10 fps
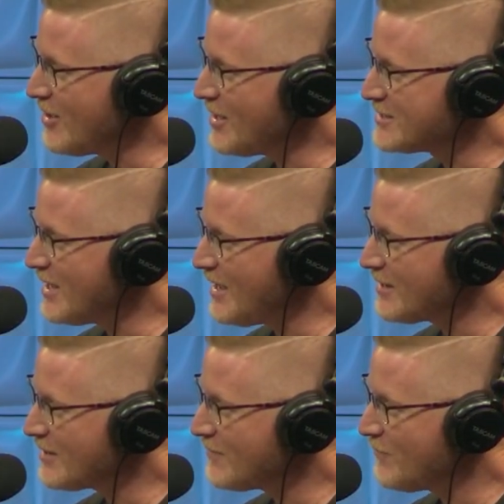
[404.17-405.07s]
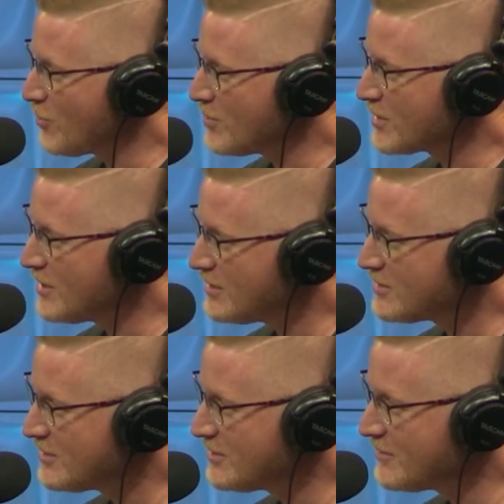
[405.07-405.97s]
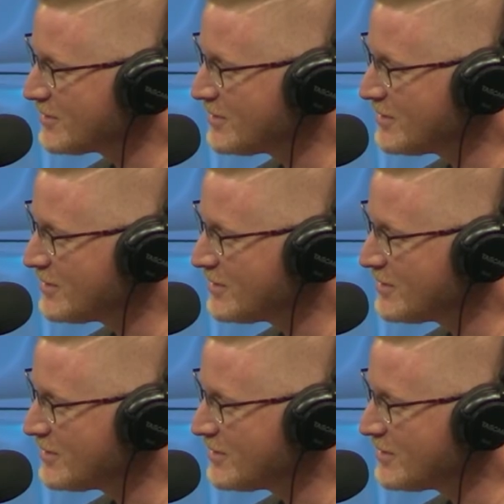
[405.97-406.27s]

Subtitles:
Is that former Kennesaw University?